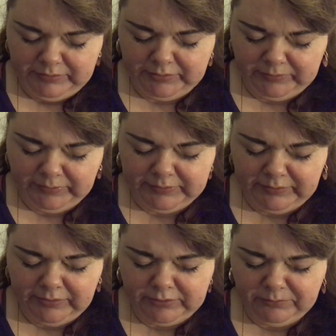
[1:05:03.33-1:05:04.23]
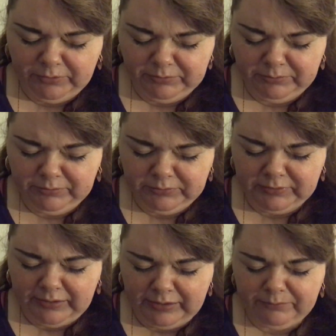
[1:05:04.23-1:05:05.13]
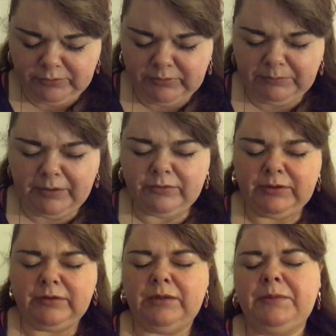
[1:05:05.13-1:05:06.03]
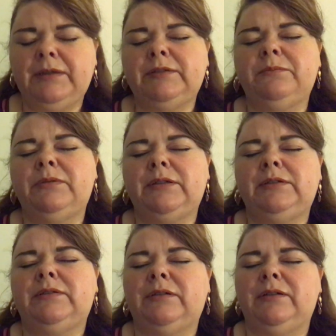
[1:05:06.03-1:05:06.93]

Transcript: Is reconciliation possible? What's going to happen between pile 3 and their person, please?